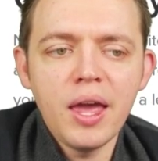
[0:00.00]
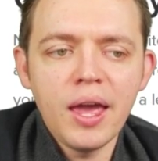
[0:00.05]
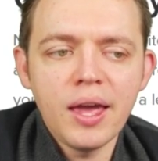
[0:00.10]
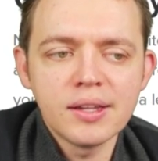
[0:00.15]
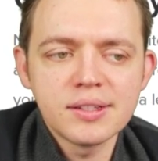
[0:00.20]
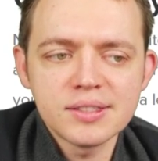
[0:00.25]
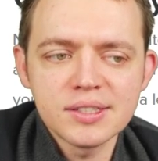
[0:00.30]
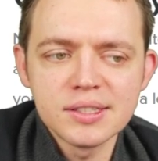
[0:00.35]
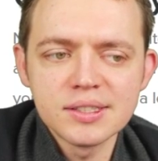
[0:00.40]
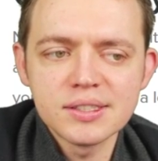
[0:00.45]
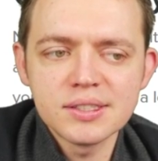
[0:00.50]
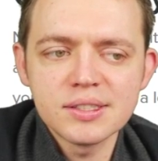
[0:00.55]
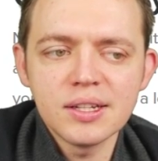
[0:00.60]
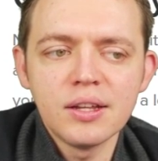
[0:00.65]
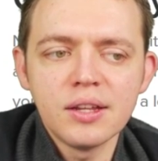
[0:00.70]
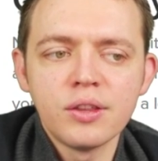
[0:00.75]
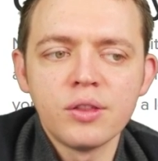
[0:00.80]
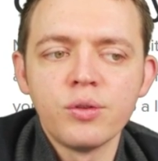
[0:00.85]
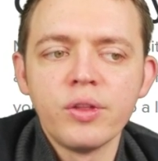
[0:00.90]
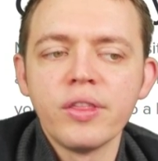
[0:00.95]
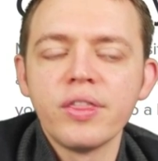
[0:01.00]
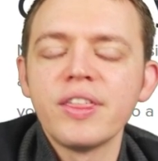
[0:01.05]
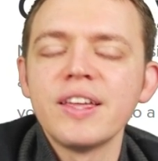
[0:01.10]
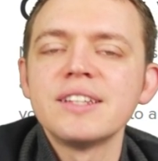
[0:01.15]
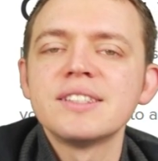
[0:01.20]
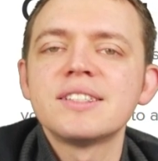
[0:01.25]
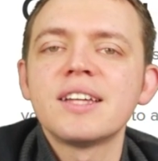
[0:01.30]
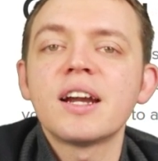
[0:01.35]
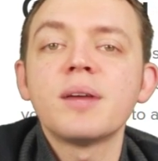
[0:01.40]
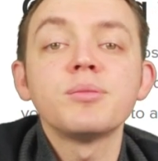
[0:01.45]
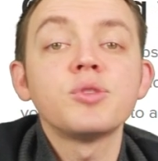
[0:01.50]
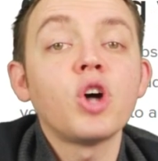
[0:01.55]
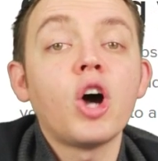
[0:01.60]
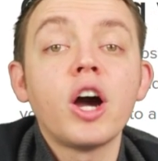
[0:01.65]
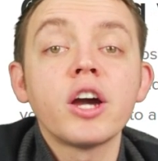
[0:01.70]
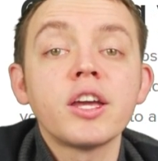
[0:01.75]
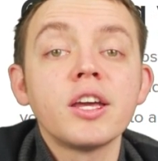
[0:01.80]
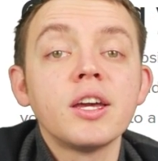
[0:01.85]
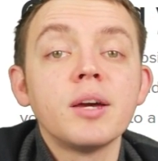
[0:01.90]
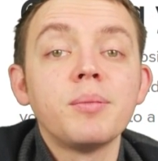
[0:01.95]
And since the things that I'm
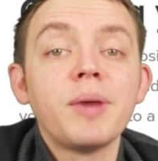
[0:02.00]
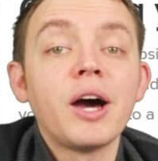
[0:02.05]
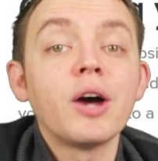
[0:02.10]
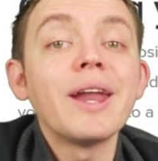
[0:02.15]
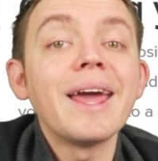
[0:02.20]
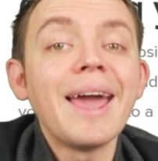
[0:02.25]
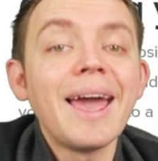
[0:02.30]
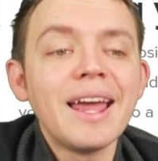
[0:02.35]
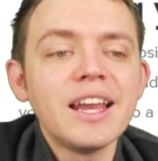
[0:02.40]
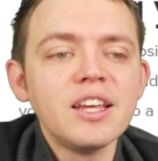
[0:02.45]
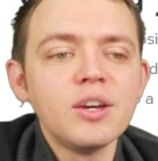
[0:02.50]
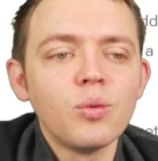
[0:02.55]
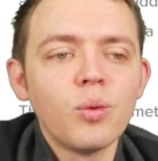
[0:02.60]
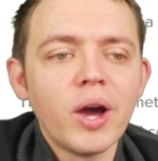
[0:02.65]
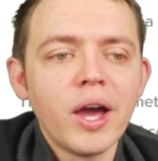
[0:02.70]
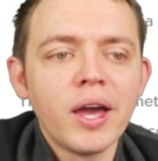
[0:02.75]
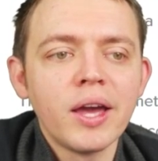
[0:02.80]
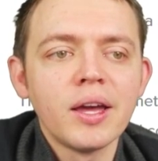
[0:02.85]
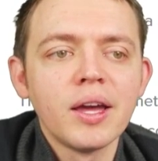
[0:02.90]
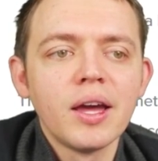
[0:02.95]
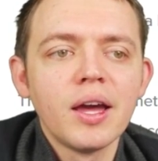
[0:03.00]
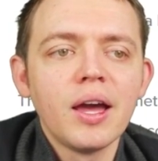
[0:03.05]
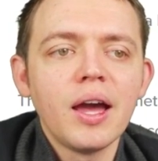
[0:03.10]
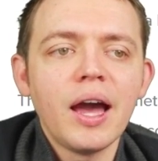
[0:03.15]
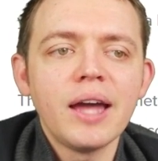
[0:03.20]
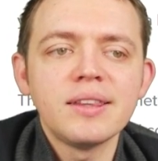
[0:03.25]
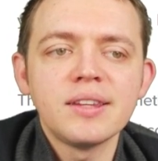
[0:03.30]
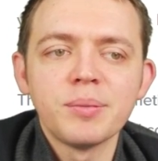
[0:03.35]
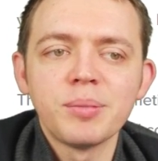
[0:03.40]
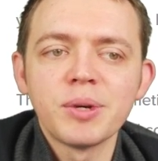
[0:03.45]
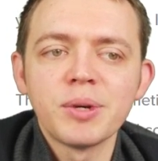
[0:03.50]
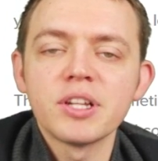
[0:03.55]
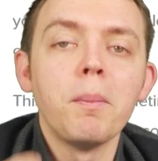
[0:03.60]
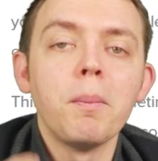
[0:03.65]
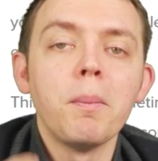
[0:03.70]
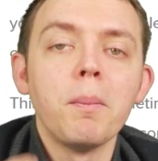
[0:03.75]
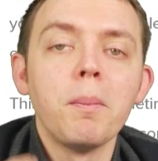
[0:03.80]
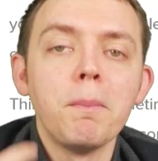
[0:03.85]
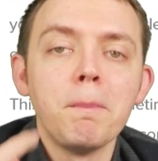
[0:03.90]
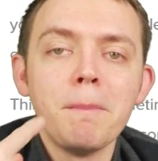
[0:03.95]
talking about anyway, I typically
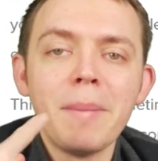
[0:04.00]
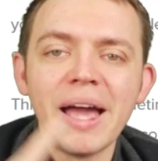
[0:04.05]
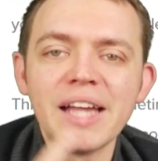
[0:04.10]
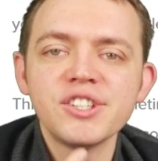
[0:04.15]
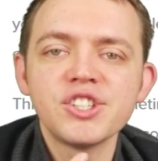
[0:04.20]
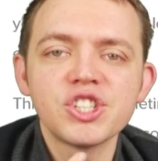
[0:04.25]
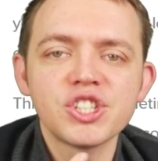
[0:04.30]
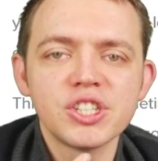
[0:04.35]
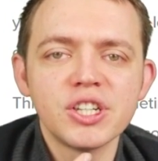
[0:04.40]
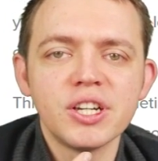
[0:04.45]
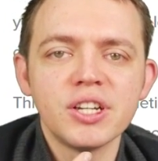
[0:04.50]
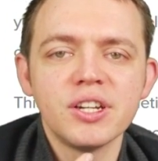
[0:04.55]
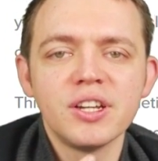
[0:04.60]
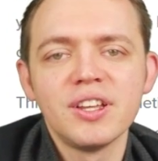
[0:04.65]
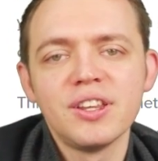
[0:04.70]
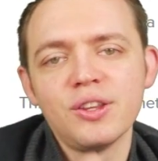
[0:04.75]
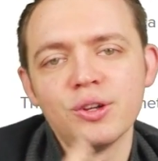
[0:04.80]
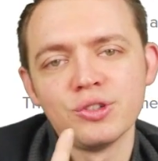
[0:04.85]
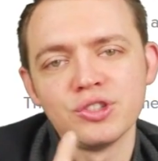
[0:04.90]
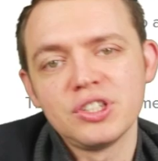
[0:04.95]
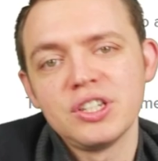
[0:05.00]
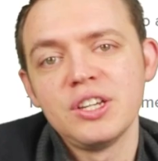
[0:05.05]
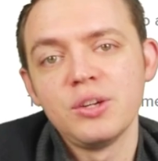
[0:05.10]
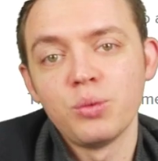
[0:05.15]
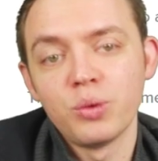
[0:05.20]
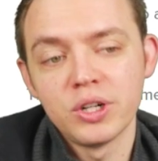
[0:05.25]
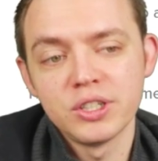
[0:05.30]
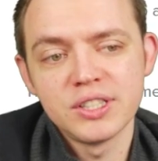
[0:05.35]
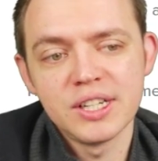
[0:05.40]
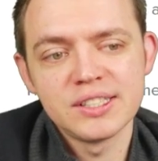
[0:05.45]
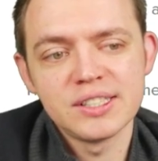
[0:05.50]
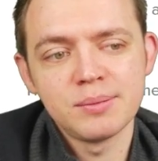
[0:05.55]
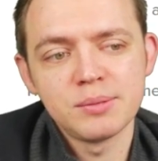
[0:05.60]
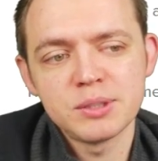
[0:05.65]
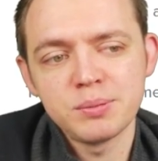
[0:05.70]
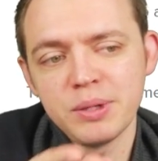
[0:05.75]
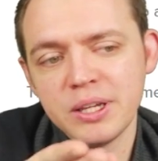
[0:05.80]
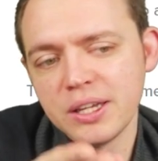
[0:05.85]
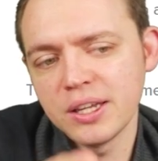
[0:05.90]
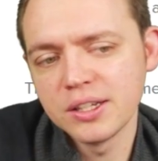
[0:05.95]
will mention those keywords as I'm
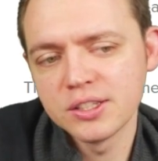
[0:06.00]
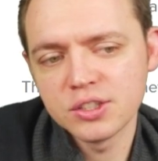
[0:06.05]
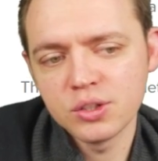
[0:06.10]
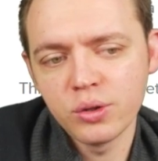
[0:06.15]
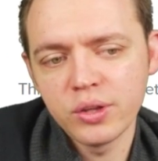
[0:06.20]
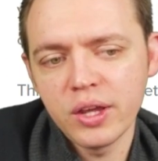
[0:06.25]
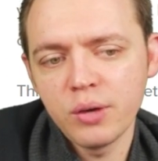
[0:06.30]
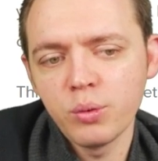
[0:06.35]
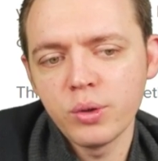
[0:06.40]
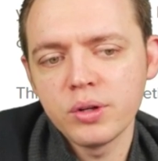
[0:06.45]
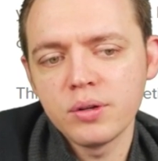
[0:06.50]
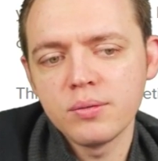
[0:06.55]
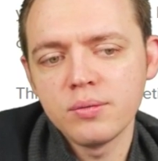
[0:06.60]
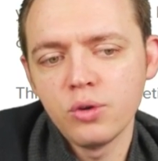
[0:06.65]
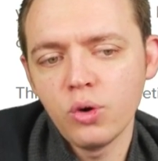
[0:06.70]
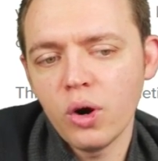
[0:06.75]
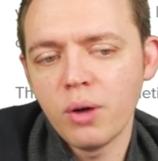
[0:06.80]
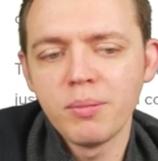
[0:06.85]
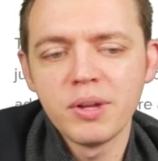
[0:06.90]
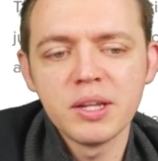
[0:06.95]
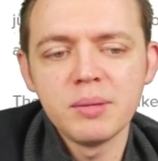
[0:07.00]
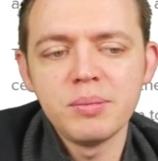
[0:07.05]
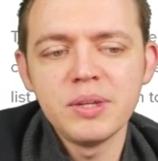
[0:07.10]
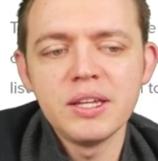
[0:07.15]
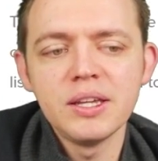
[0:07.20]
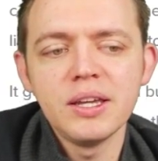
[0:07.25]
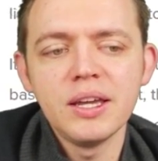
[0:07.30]
speaking. So they would normally be